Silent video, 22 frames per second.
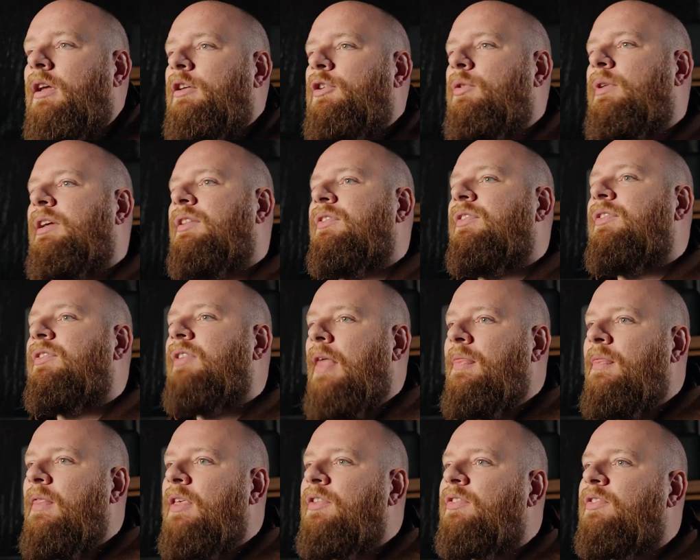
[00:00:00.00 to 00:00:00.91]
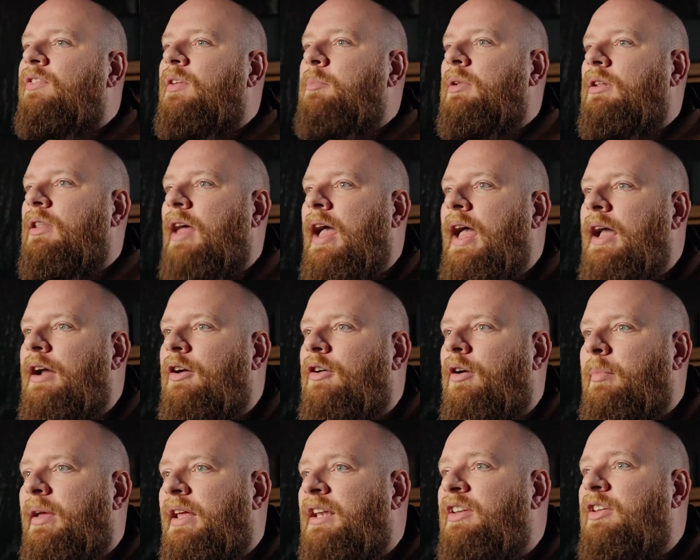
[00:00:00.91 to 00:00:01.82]
You can send the
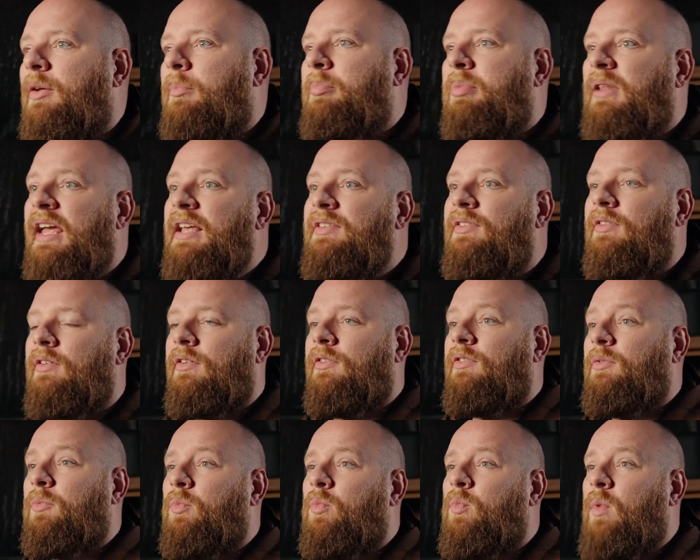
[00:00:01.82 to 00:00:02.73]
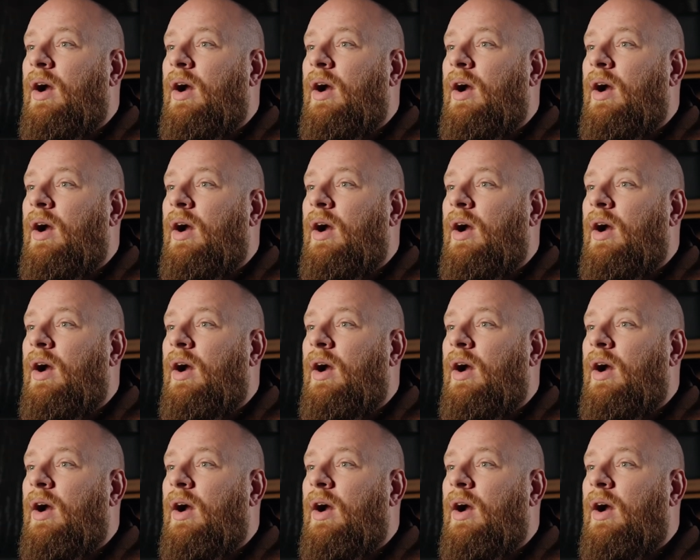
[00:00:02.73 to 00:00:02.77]
Simulacrum into places